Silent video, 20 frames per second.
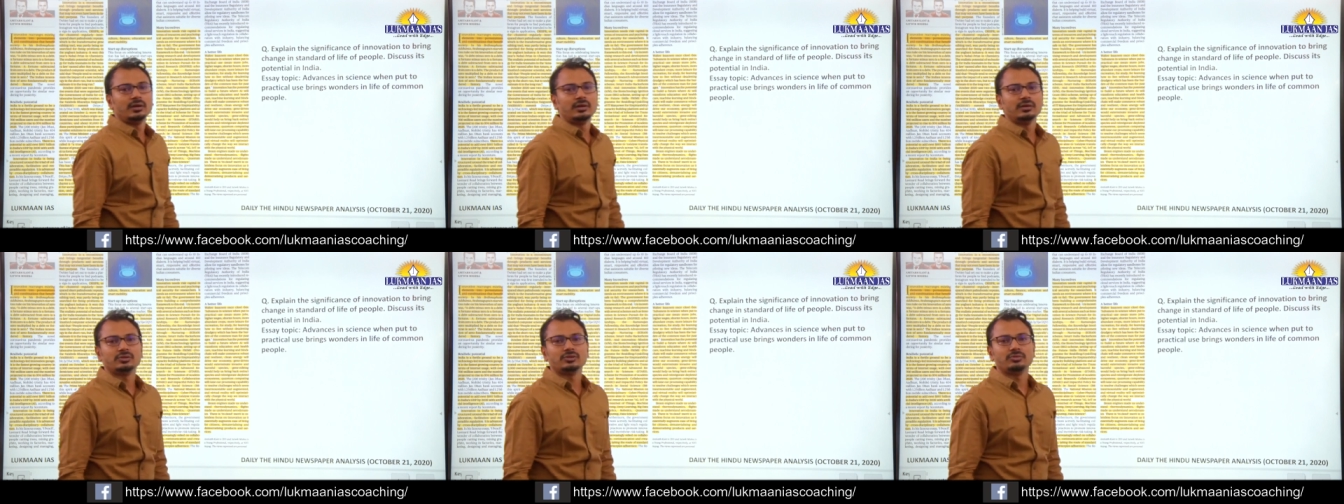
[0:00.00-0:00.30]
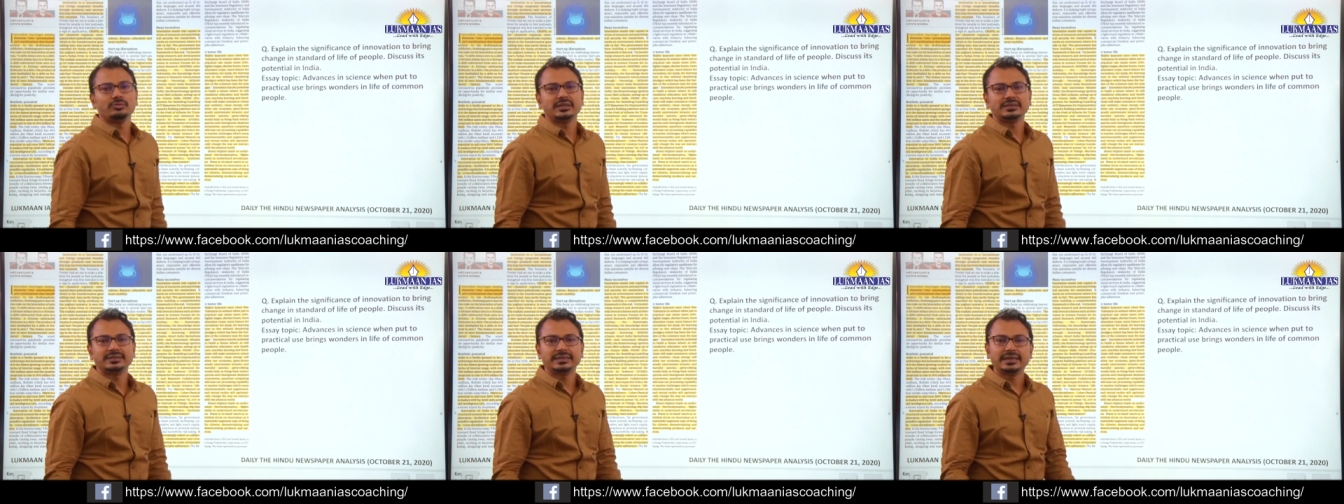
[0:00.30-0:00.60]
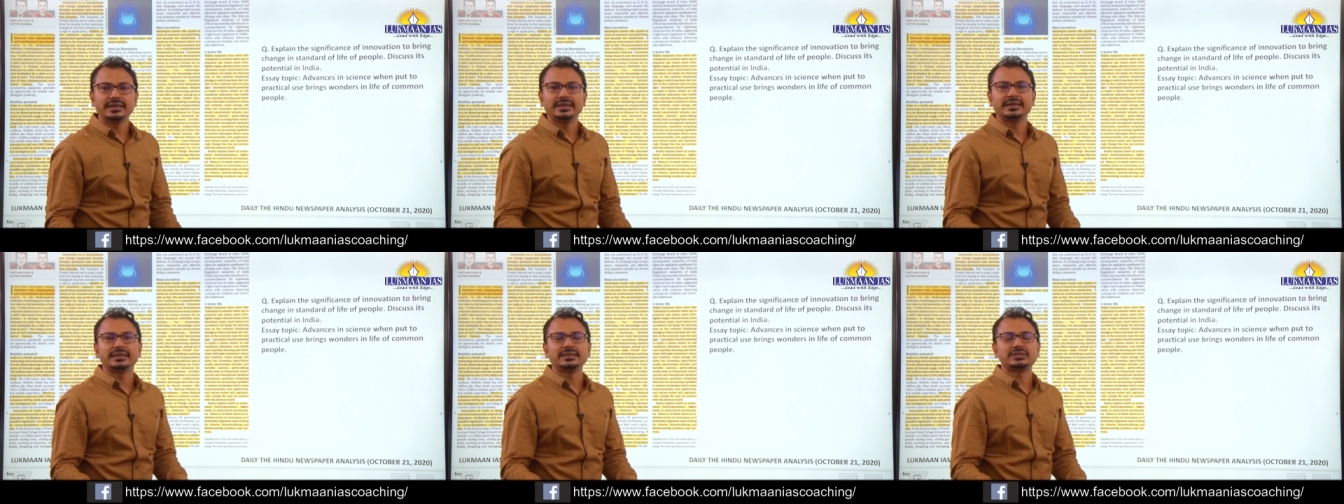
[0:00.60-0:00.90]
So,
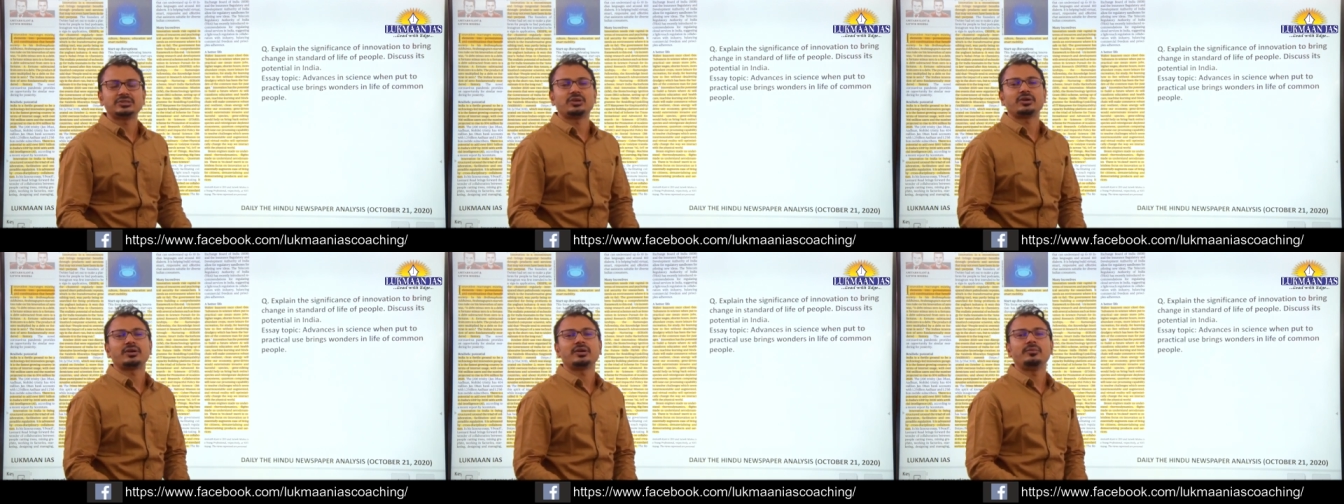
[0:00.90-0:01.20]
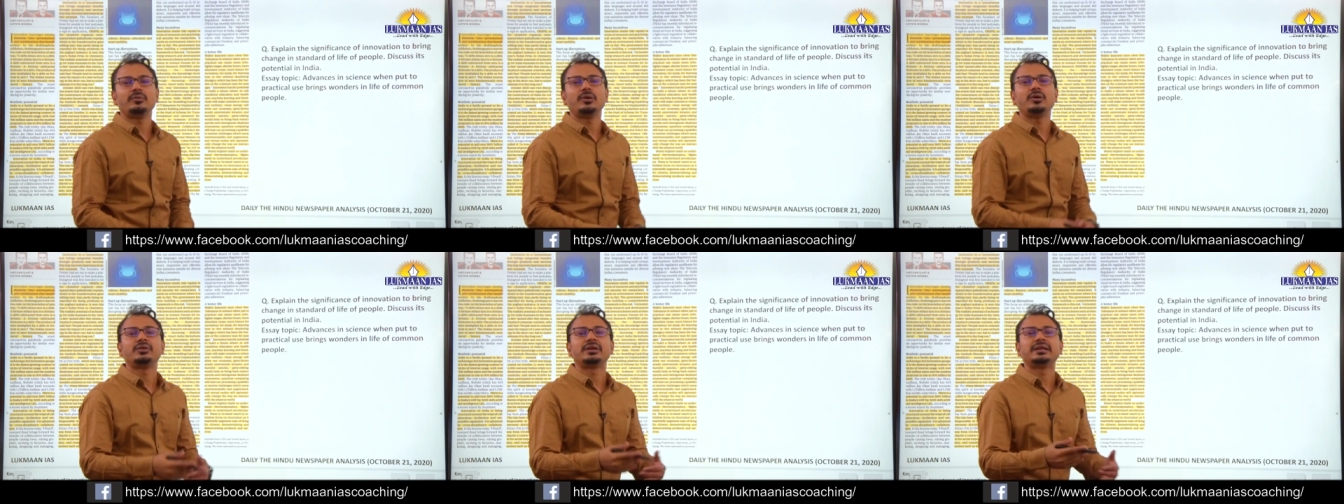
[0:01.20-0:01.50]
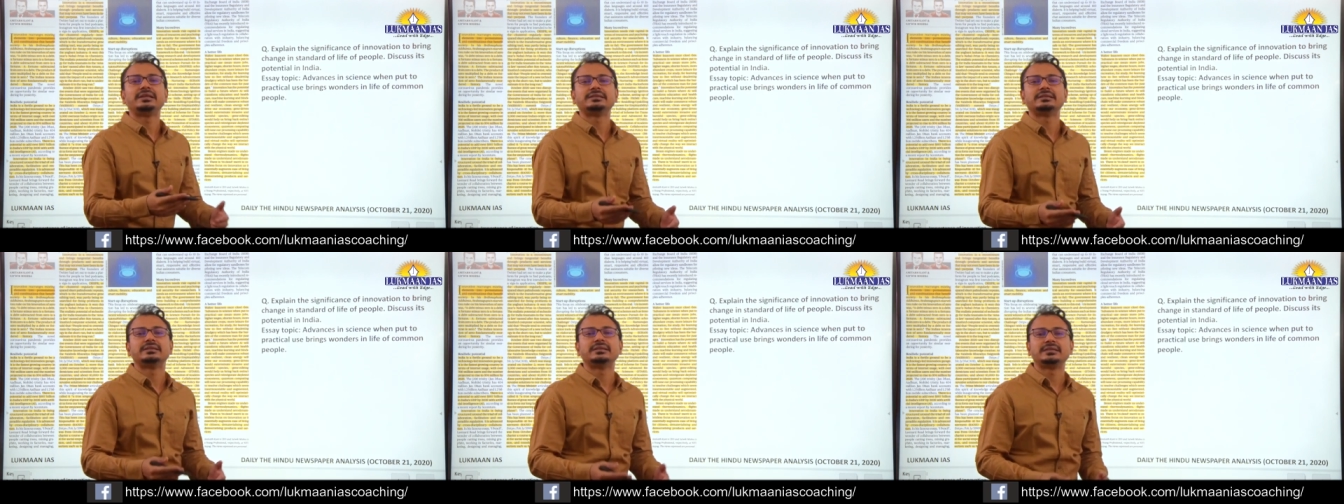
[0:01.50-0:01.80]
basically it is talking about
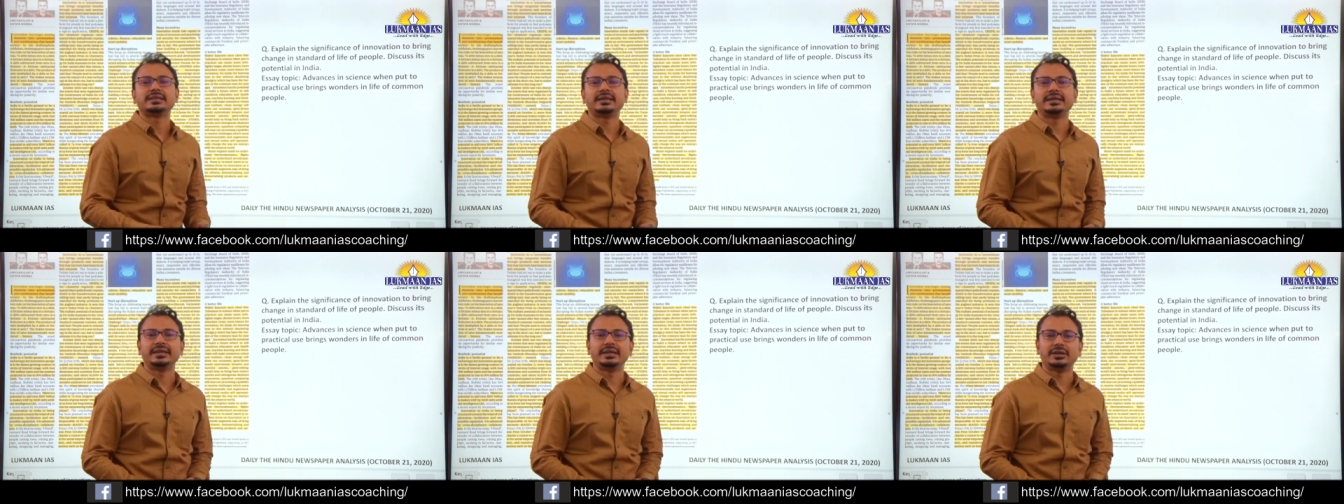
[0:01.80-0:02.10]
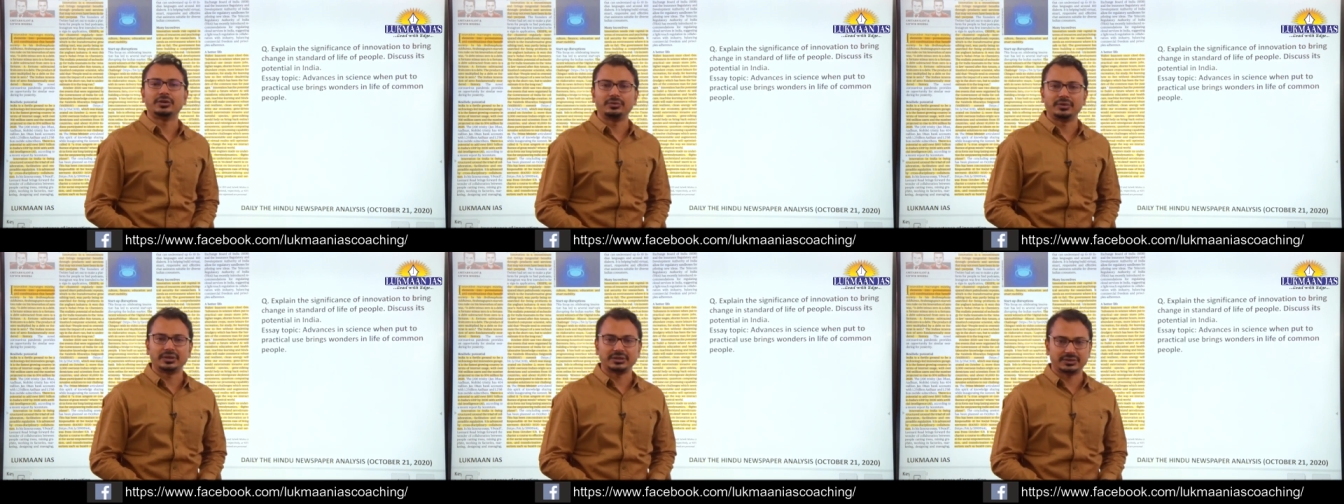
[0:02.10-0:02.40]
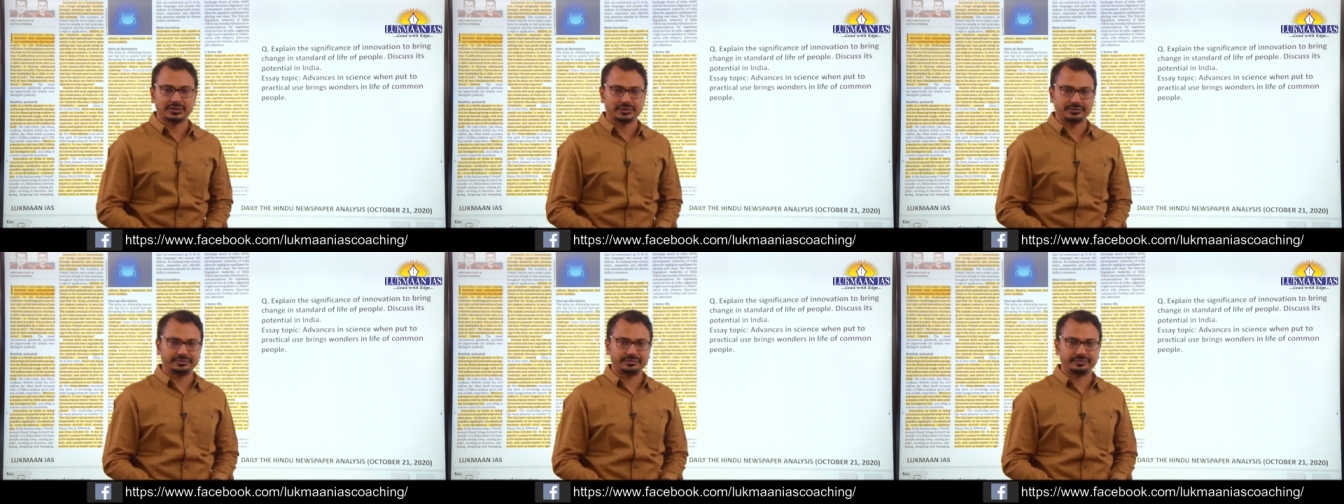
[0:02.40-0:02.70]
research and
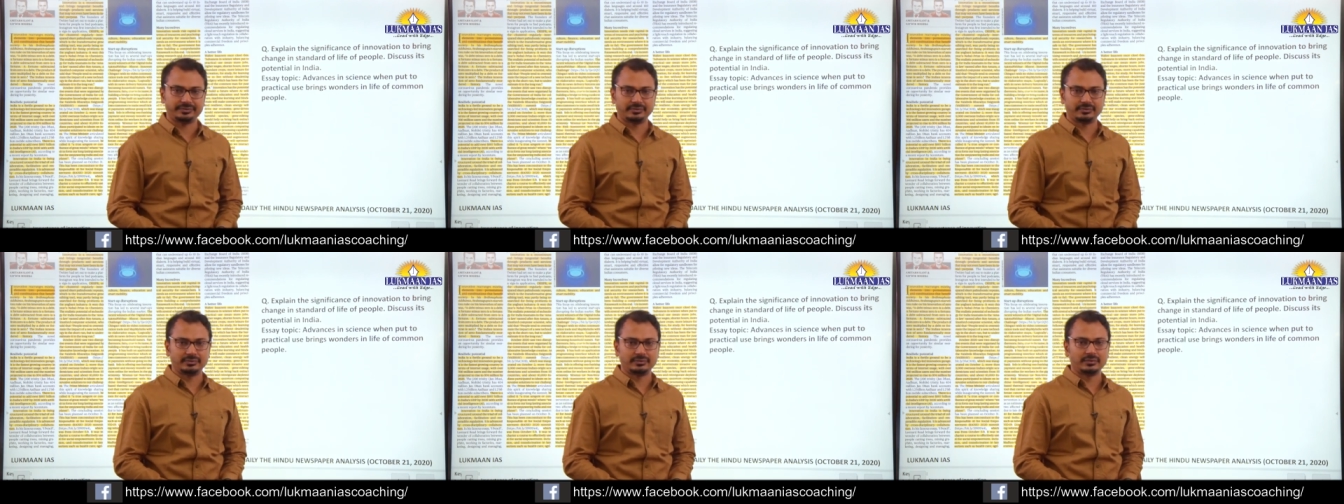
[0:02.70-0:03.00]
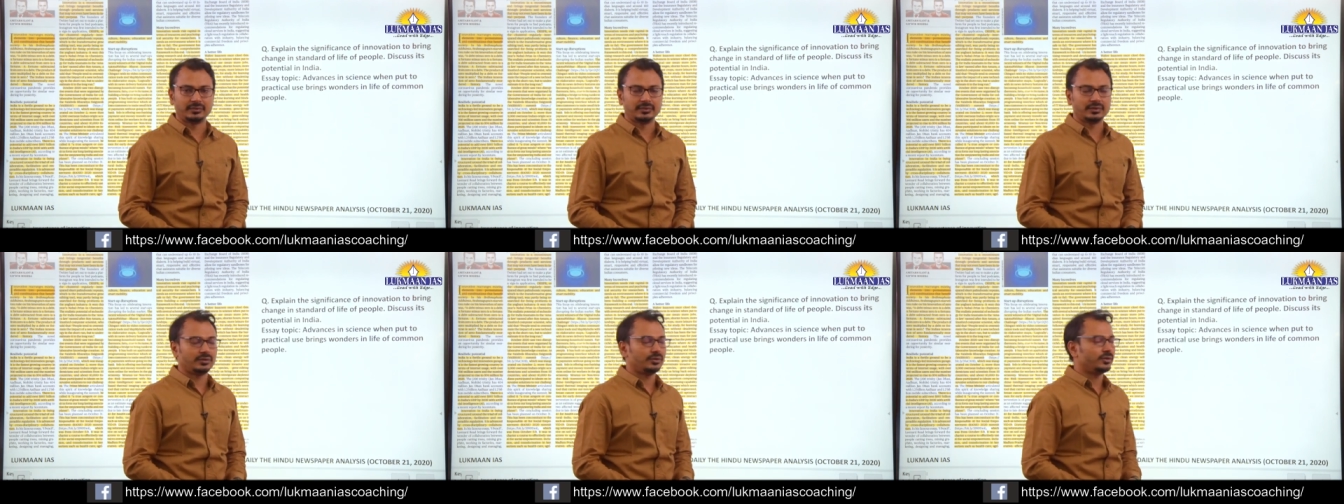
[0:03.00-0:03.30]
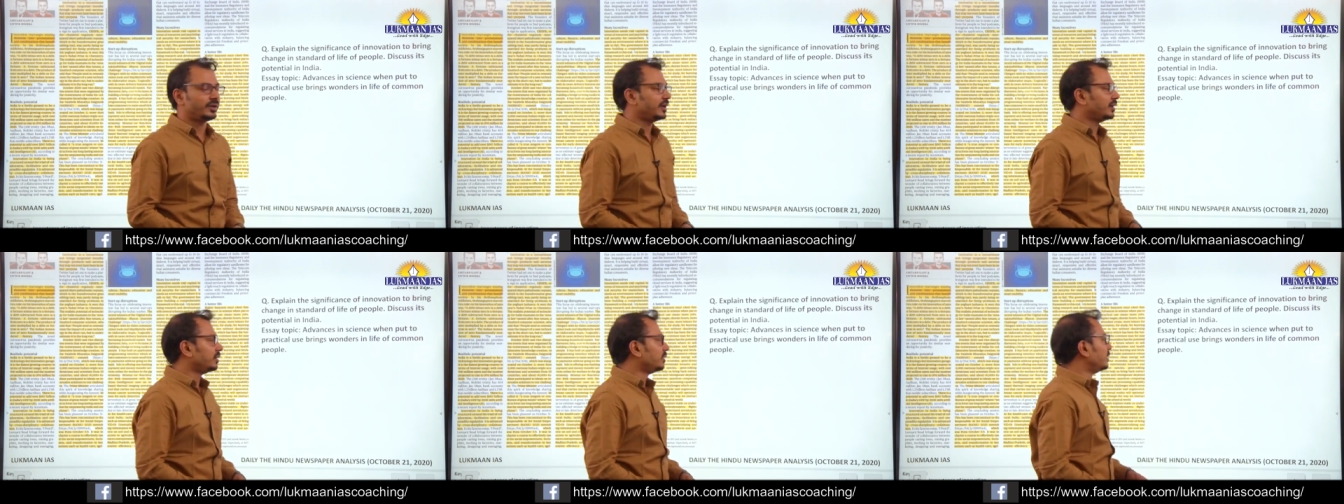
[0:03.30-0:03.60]
innovation.
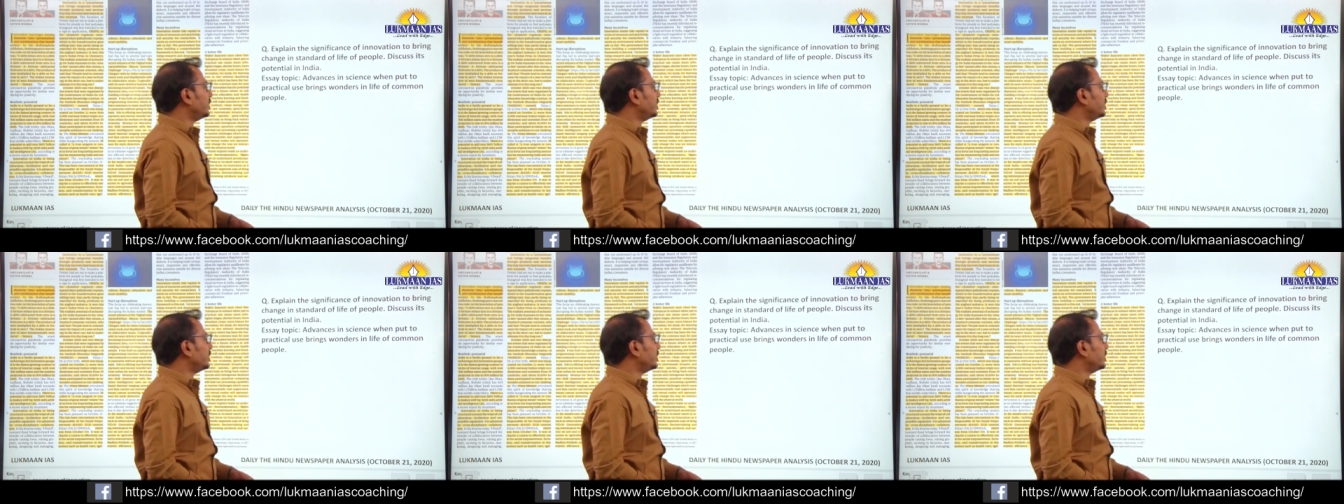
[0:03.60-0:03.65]
Okay.